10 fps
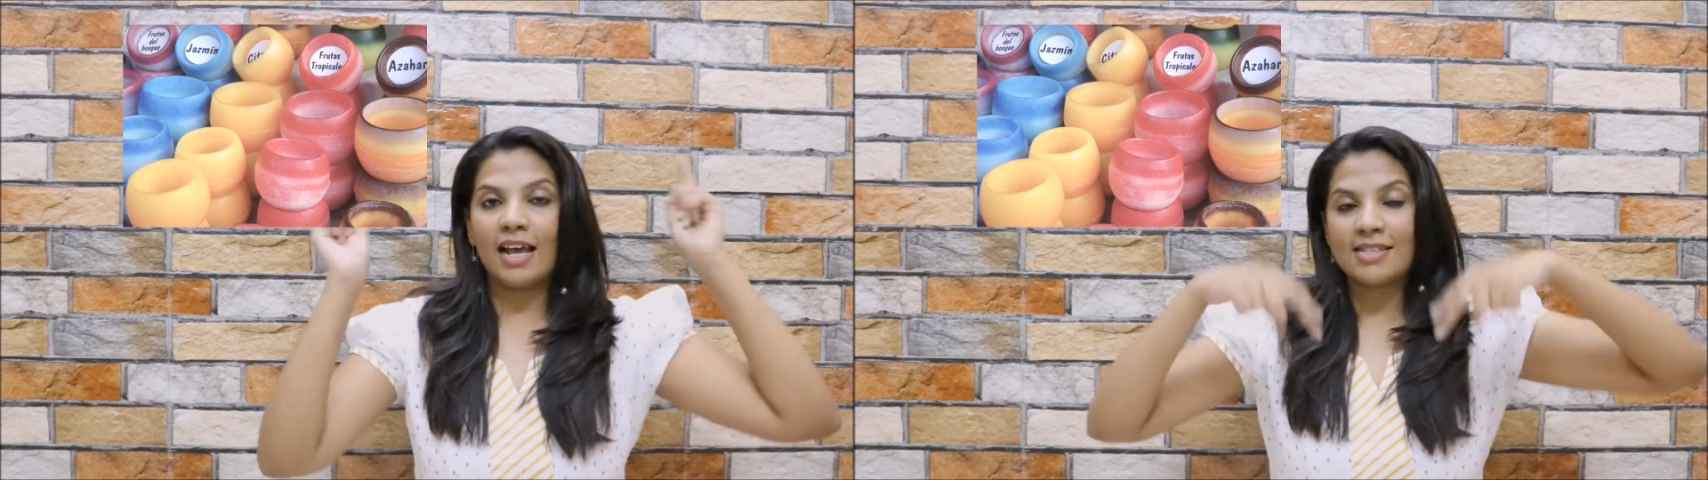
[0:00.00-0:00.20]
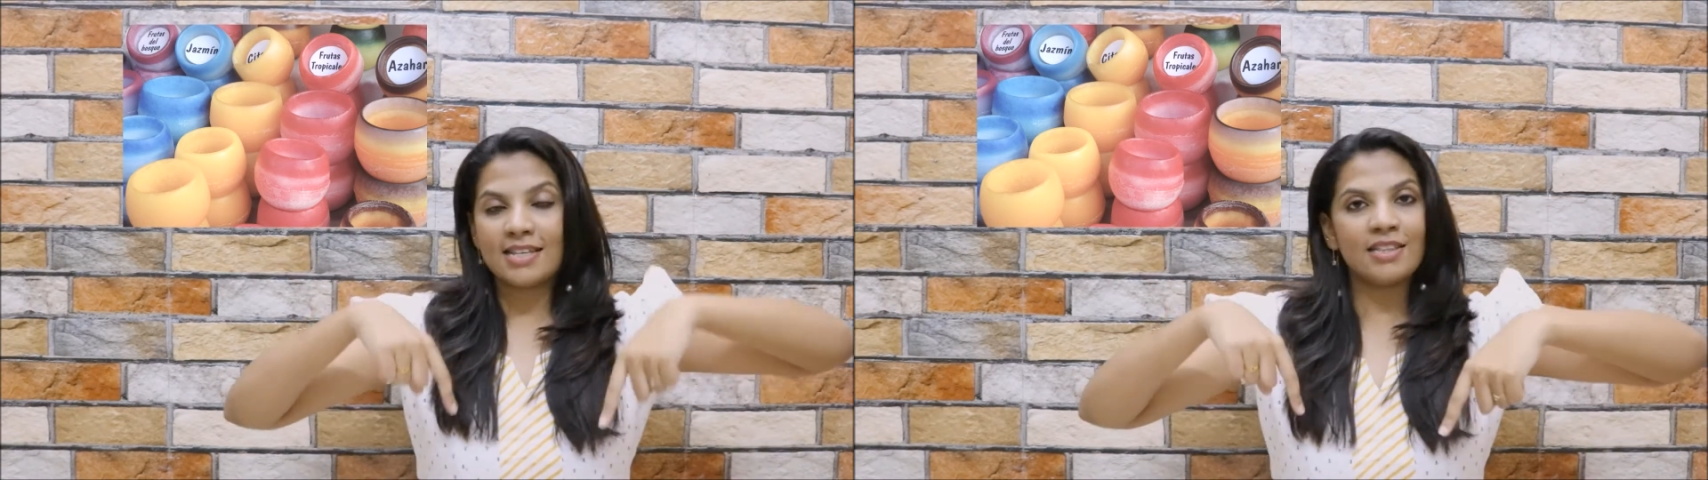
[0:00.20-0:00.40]

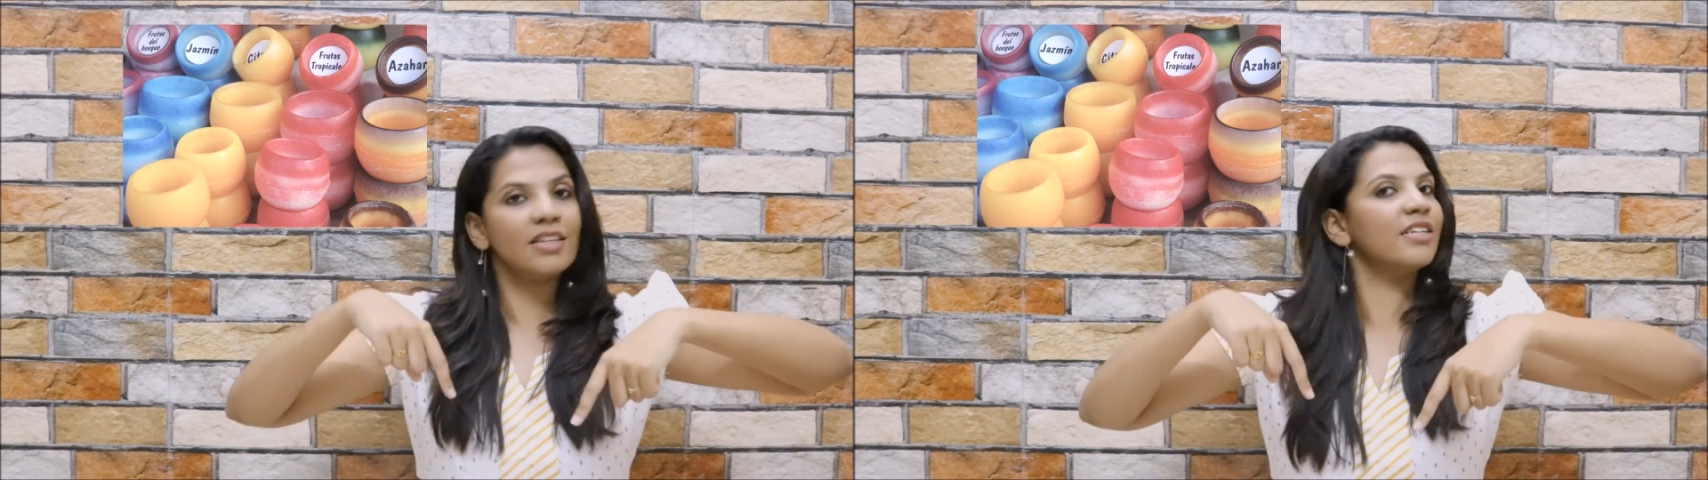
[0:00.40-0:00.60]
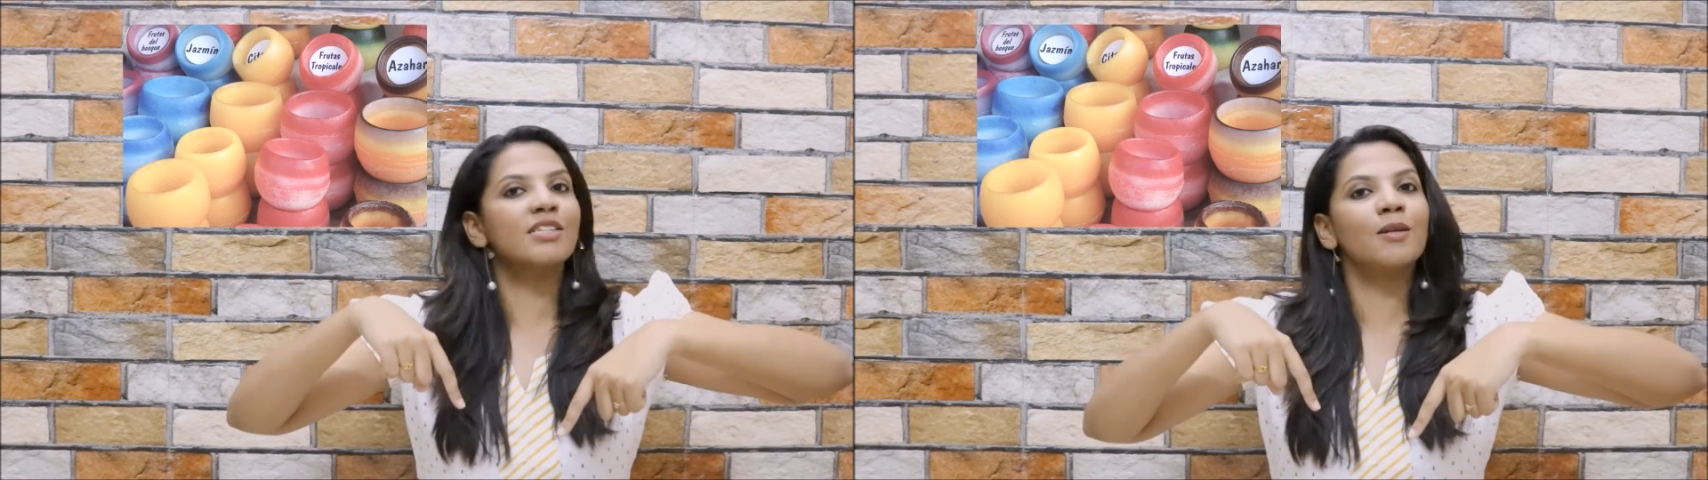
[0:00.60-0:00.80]
as in
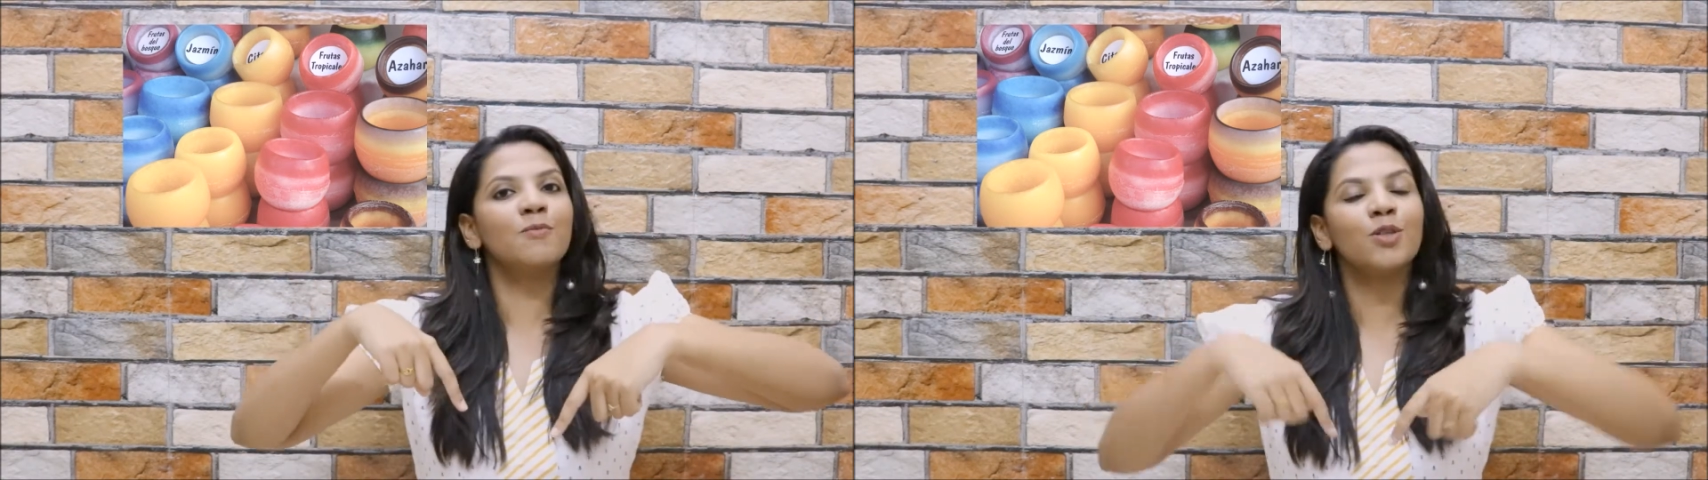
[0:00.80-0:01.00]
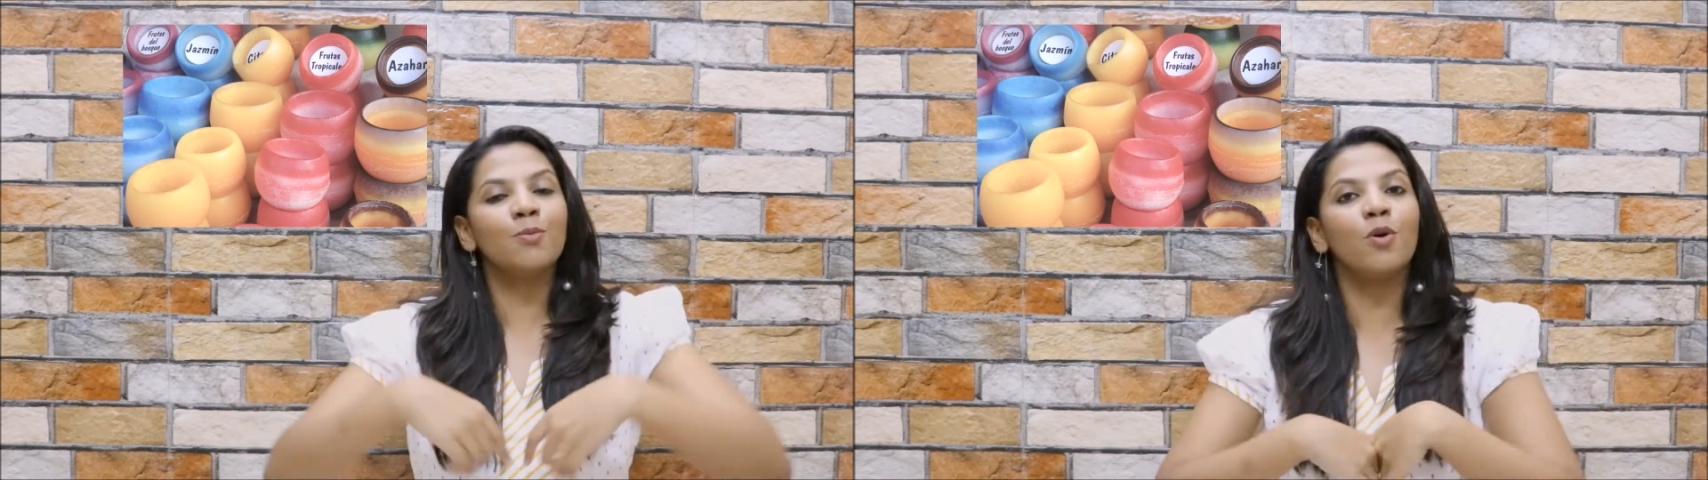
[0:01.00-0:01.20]
the
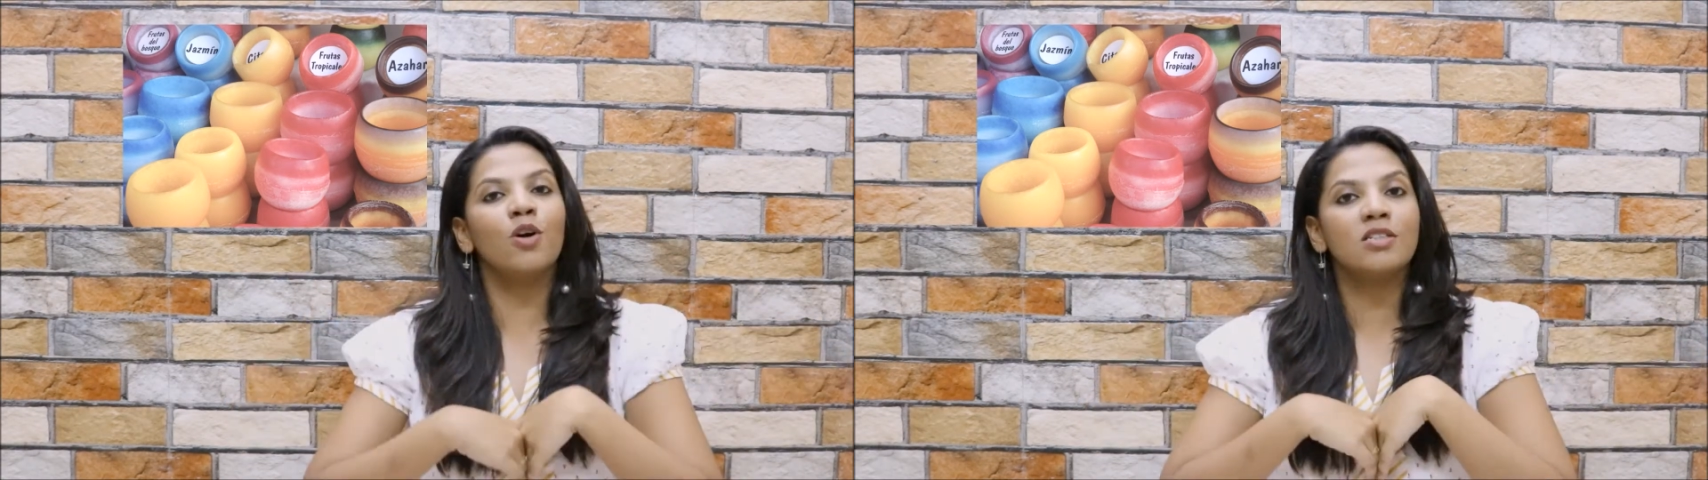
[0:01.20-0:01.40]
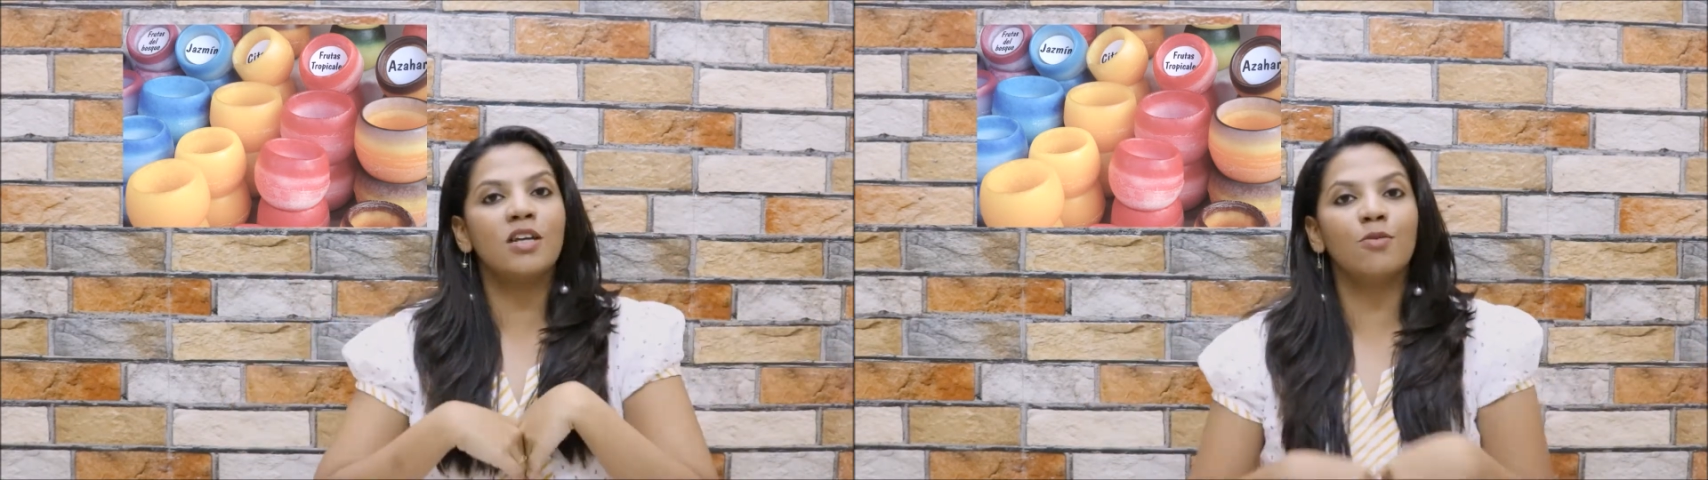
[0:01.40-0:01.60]
description
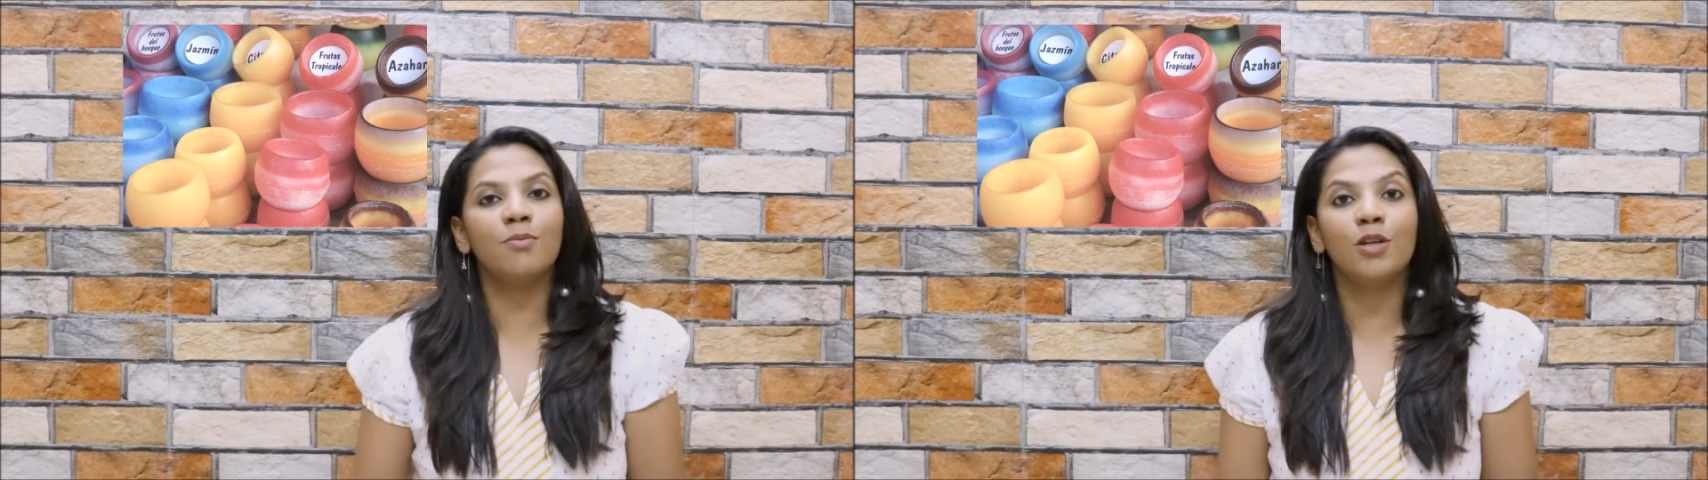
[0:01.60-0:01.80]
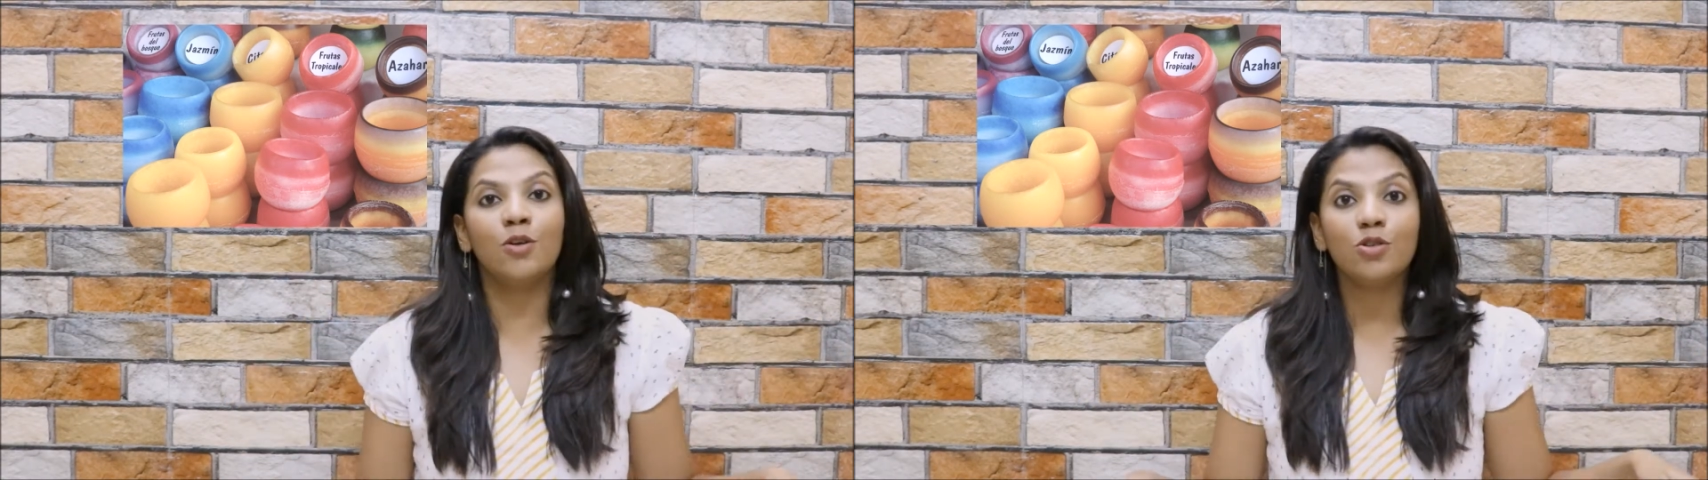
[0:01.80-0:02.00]
box down
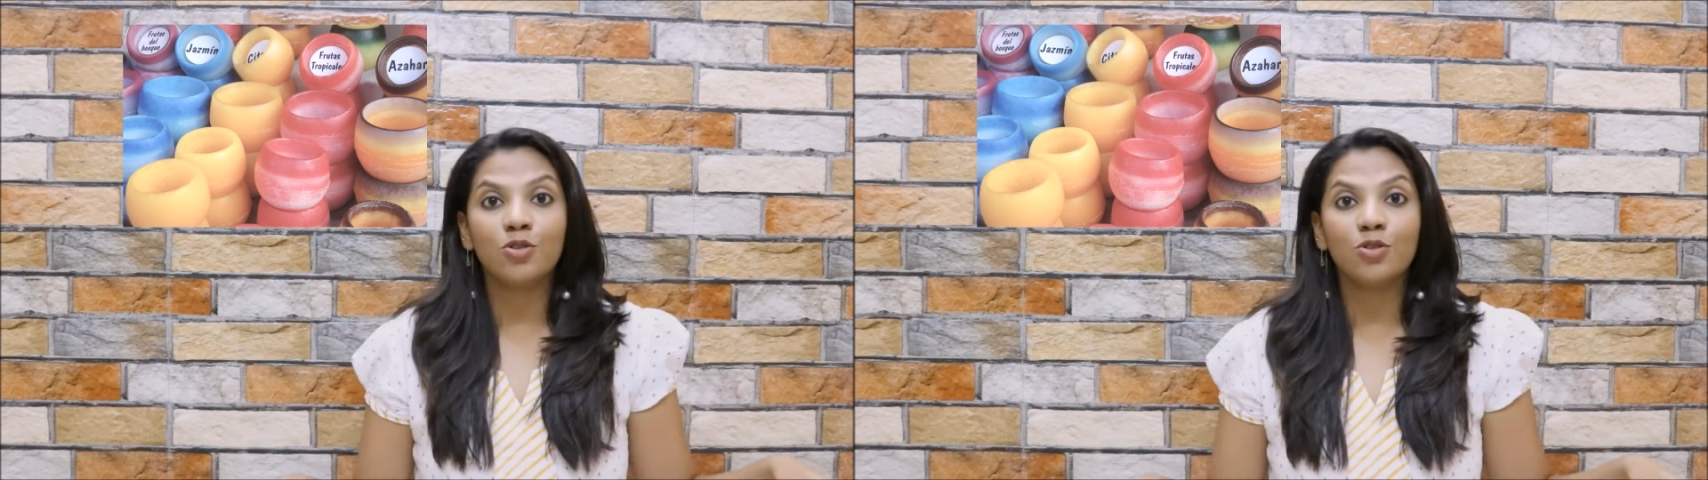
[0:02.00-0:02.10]
below.